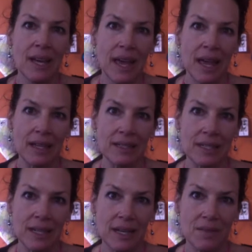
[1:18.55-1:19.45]
And
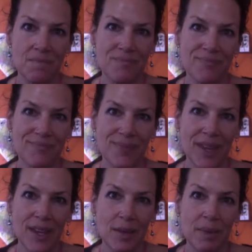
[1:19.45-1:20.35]

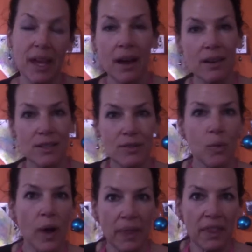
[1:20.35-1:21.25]
because of
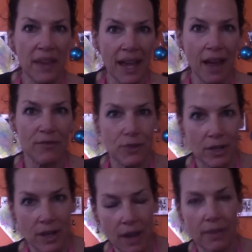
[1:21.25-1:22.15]
one thing after
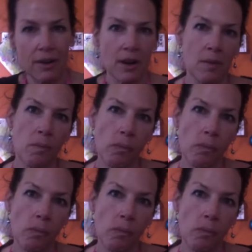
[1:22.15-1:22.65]
another,